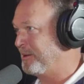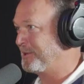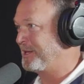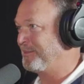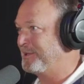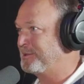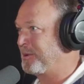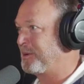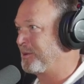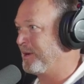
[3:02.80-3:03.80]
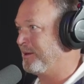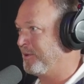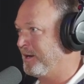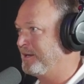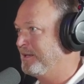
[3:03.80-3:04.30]
I'm going to keep this
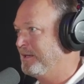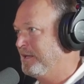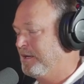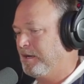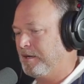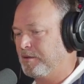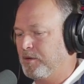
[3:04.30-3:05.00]
program, right? Yes. The